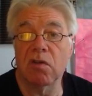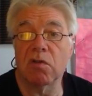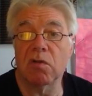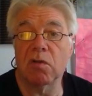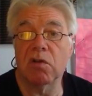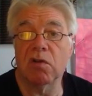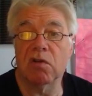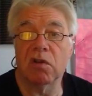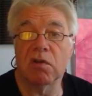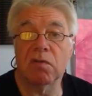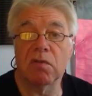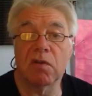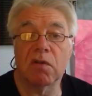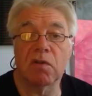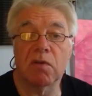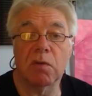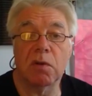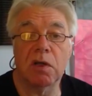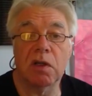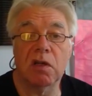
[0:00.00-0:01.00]

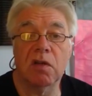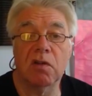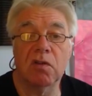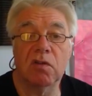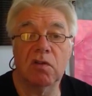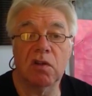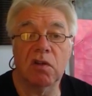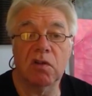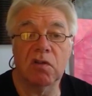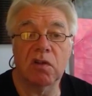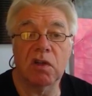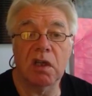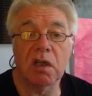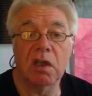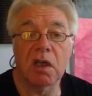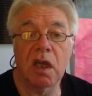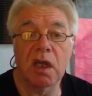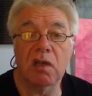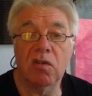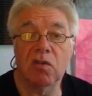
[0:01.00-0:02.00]

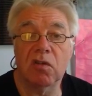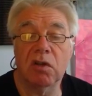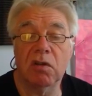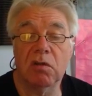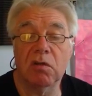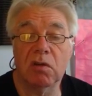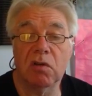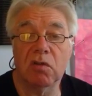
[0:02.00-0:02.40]
373cc engine.